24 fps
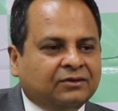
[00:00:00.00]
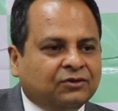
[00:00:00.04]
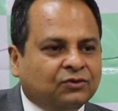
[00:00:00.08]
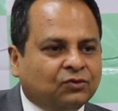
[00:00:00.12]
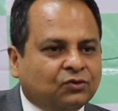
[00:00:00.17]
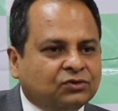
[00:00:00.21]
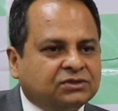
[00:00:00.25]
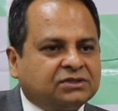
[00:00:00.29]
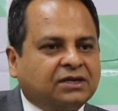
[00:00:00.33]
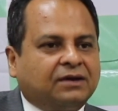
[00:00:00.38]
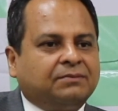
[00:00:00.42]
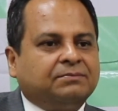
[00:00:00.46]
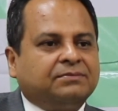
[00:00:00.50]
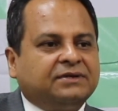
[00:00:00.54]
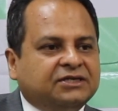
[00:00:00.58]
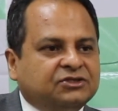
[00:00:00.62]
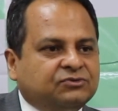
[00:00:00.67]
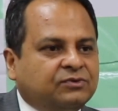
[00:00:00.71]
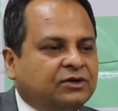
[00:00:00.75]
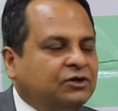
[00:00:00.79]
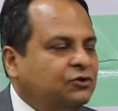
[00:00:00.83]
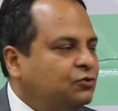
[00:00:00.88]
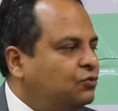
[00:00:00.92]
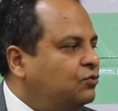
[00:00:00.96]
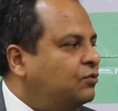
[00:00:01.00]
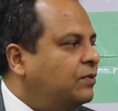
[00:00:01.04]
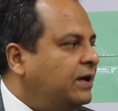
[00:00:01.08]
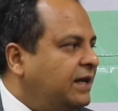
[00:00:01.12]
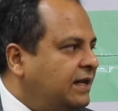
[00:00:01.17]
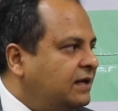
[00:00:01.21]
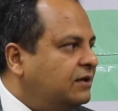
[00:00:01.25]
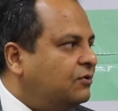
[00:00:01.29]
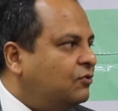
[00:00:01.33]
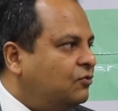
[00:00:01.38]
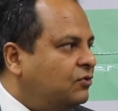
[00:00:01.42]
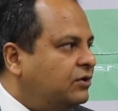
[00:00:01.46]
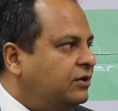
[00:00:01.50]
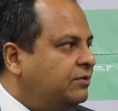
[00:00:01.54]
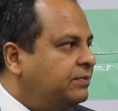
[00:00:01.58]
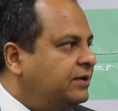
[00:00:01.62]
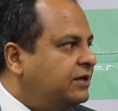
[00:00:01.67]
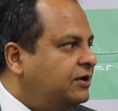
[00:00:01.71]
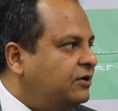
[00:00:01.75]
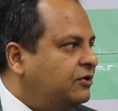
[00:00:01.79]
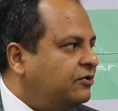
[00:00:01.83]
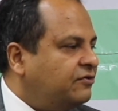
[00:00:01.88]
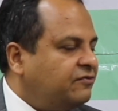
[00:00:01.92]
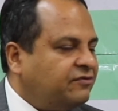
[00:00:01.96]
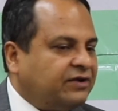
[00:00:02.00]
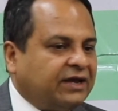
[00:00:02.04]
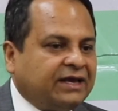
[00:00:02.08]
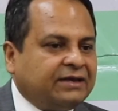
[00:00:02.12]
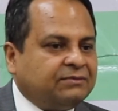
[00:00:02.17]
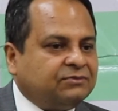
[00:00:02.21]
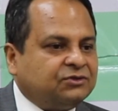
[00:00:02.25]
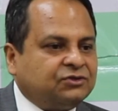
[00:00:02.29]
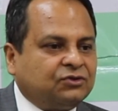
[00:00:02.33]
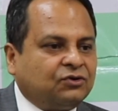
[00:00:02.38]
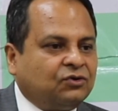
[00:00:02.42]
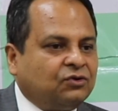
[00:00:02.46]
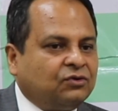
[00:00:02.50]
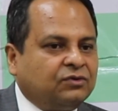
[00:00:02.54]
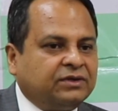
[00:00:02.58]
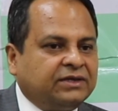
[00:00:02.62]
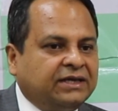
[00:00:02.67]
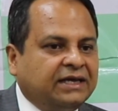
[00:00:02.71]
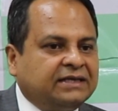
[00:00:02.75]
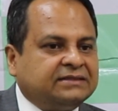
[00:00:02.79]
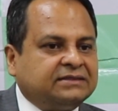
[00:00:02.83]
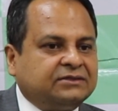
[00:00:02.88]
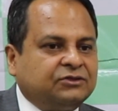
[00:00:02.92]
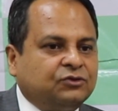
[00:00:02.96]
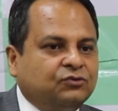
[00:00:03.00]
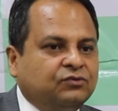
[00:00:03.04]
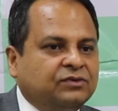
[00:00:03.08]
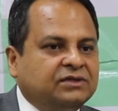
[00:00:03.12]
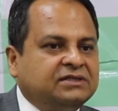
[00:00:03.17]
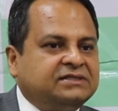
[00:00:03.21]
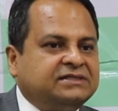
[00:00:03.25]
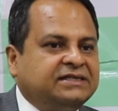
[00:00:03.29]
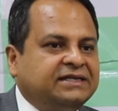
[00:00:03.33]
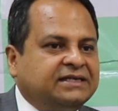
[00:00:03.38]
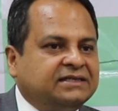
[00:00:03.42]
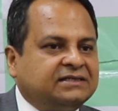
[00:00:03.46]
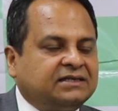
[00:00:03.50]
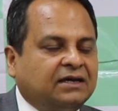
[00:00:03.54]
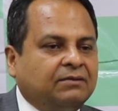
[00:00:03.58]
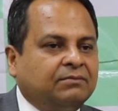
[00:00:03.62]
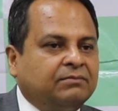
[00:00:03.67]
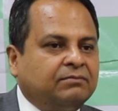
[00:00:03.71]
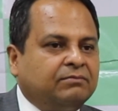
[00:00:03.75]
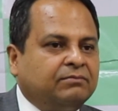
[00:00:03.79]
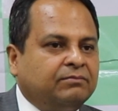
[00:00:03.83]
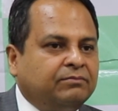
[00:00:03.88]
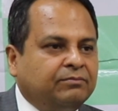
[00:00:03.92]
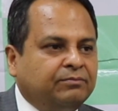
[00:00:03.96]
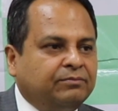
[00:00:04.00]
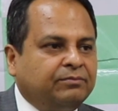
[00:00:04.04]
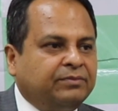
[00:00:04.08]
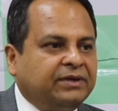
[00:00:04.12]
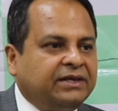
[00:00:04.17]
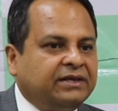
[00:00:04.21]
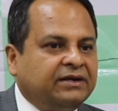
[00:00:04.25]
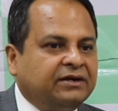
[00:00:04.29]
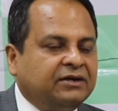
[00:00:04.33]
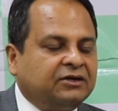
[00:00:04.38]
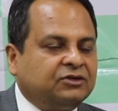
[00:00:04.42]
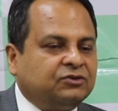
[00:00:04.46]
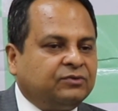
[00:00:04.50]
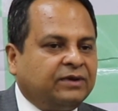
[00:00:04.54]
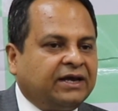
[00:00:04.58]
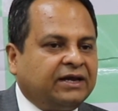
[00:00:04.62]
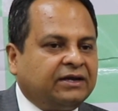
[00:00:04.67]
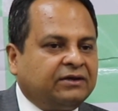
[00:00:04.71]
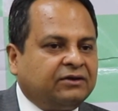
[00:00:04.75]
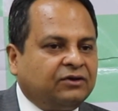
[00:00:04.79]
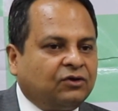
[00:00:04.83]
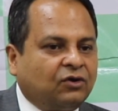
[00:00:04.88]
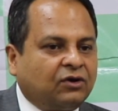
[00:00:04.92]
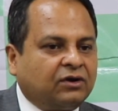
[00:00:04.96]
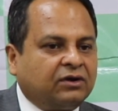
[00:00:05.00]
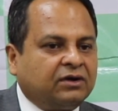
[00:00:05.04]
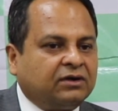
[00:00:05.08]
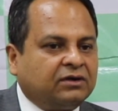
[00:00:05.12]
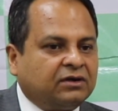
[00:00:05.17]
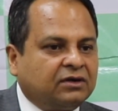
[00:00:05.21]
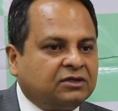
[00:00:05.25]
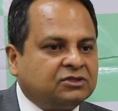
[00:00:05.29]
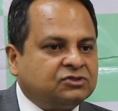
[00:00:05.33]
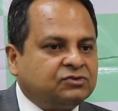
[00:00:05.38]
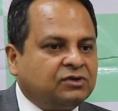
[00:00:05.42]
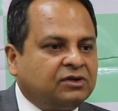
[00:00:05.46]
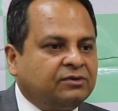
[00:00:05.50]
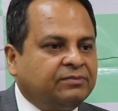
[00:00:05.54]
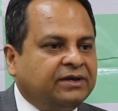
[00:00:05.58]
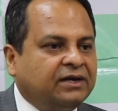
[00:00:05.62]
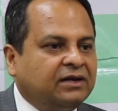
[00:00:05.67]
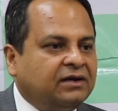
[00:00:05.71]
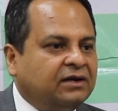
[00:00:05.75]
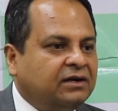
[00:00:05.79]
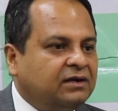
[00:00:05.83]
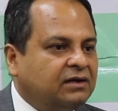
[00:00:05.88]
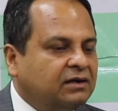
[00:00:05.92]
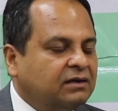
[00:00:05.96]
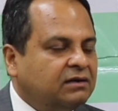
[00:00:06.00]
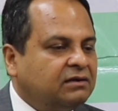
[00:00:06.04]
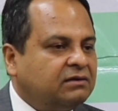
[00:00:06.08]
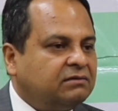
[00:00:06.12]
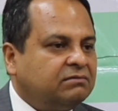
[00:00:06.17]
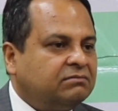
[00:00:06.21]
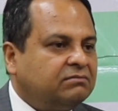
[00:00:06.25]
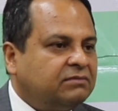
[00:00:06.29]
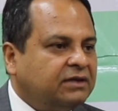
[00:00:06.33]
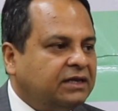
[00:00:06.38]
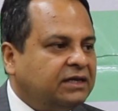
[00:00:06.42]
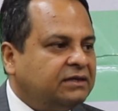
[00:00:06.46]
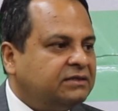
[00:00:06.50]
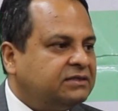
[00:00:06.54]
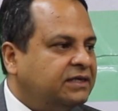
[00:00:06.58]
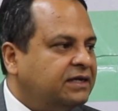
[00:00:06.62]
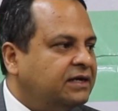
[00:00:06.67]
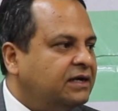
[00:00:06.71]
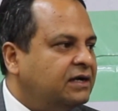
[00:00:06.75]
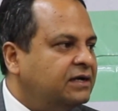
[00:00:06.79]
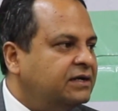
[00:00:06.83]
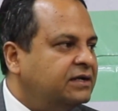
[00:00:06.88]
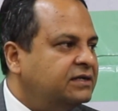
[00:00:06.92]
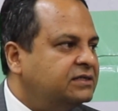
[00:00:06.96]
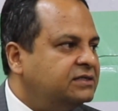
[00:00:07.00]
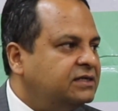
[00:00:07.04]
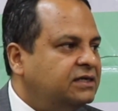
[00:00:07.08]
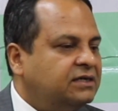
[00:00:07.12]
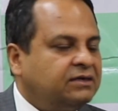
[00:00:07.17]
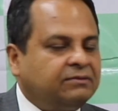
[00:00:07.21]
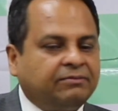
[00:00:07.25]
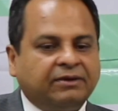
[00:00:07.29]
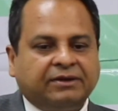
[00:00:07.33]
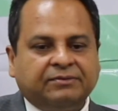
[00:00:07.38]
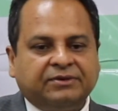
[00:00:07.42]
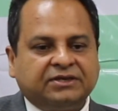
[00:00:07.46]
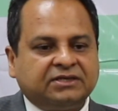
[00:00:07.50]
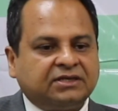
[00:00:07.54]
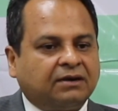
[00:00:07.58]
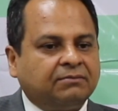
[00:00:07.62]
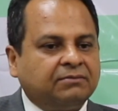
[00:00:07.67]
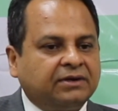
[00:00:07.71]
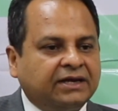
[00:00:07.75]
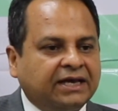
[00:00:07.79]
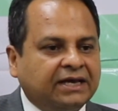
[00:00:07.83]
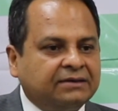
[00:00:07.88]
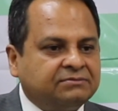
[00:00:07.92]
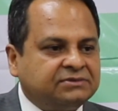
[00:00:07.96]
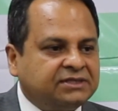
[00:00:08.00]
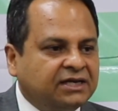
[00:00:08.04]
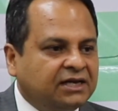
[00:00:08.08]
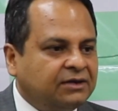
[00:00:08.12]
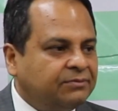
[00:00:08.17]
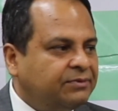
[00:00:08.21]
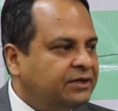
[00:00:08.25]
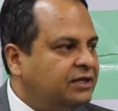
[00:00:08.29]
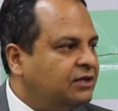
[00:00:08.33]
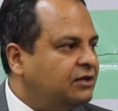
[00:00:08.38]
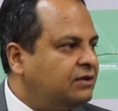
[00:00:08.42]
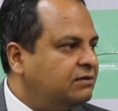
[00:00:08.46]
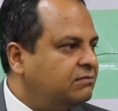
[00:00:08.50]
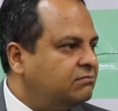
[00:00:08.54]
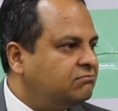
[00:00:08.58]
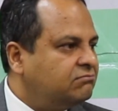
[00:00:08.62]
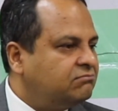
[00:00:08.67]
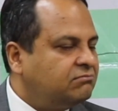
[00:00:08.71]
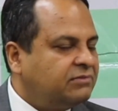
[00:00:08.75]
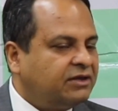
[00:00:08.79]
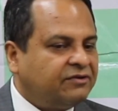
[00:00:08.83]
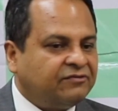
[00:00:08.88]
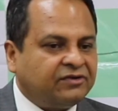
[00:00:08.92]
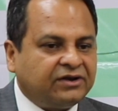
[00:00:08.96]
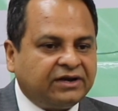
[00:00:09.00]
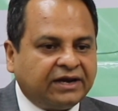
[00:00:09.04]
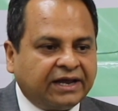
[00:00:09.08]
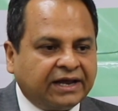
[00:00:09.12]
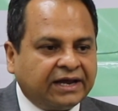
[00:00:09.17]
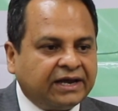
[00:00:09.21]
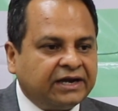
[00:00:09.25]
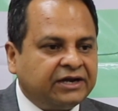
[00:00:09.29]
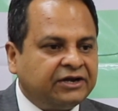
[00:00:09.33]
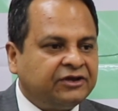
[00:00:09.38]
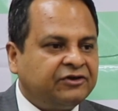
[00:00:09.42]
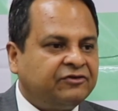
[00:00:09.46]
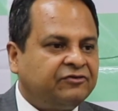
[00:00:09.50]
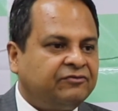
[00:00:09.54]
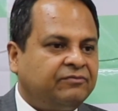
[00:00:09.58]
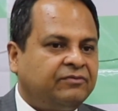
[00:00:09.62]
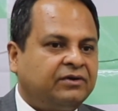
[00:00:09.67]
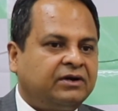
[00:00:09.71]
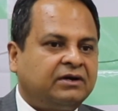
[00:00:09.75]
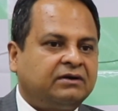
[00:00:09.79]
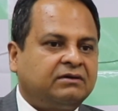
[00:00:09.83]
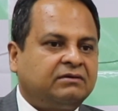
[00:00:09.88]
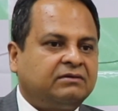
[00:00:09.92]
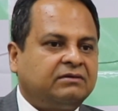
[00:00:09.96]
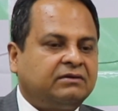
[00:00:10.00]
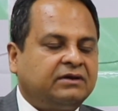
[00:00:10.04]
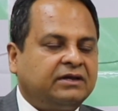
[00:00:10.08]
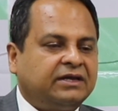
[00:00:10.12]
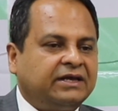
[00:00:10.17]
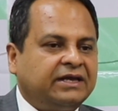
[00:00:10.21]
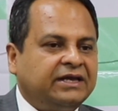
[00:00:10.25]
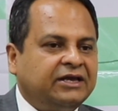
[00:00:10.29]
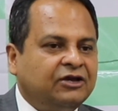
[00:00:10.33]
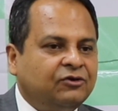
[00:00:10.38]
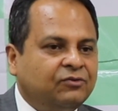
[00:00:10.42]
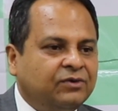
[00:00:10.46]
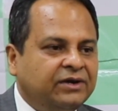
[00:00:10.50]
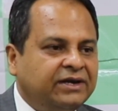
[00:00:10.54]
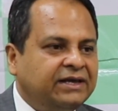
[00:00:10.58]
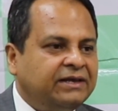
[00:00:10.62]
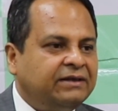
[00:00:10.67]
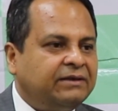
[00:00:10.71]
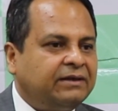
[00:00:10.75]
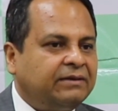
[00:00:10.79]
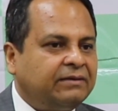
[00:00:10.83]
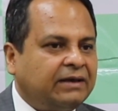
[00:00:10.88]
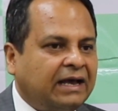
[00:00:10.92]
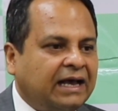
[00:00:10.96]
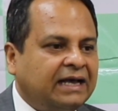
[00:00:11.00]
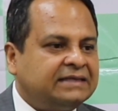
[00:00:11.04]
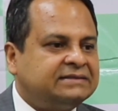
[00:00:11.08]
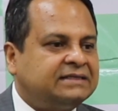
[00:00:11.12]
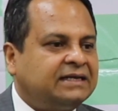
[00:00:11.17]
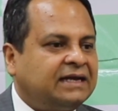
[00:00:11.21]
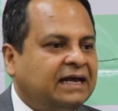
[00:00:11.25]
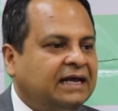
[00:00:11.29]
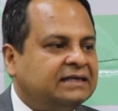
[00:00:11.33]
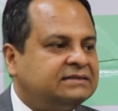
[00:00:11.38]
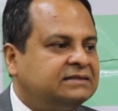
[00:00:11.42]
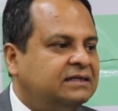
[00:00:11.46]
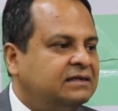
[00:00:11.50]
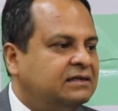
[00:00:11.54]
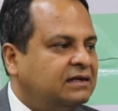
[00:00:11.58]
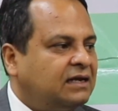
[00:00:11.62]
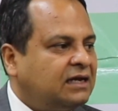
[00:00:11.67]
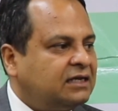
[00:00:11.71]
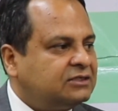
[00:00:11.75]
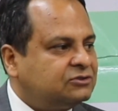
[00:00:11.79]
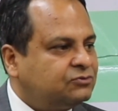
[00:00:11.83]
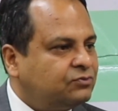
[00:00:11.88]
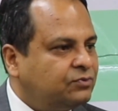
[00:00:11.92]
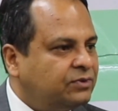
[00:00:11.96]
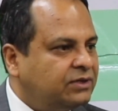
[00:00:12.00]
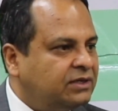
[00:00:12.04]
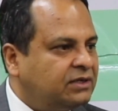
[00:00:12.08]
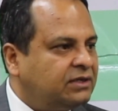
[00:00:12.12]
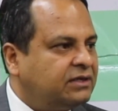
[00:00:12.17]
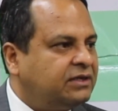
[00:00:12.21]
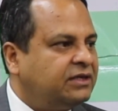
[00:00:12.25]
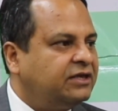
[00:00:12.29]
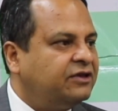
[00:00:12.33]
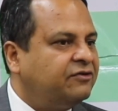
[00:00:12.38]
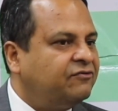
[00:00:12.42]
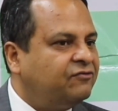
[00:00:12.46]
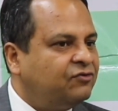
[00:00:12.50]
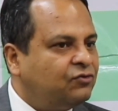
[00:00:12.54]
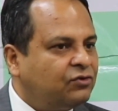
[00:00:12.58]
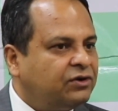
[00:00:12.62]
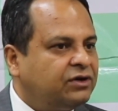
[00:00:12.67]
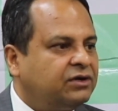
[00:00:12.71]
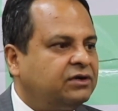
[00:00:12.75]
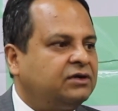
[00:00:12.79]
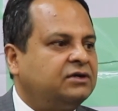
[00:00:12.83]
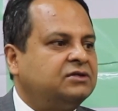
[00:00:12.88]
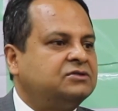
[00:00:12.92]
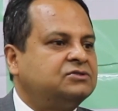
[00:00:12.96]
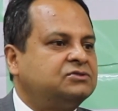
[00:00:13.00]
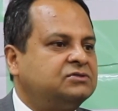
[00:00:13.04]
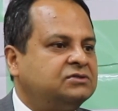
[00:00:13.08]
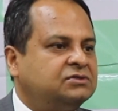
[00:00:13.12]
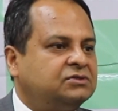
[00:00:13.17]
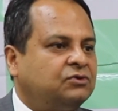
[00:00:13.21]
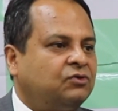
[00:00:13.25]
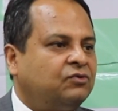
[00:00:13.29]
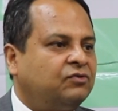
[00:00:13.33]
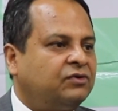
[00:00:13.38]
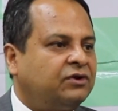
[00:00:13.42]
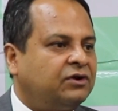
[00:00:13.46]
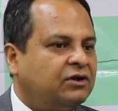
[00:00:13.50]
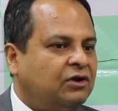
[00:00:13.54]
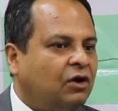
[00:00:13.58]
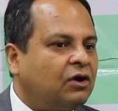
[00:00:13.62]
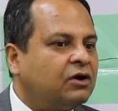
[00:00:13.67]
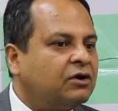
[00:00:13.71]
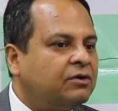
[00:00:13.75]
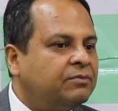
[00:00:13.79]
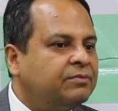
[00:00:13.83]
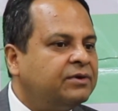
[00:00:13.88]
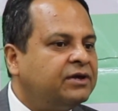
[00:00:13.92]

Those companies will do well over a period of time. So yes, you will see some periods where your returns will be a little in single digit, maybe sometimes they'll be even negative, but equity as an asset class will give you returns over a longer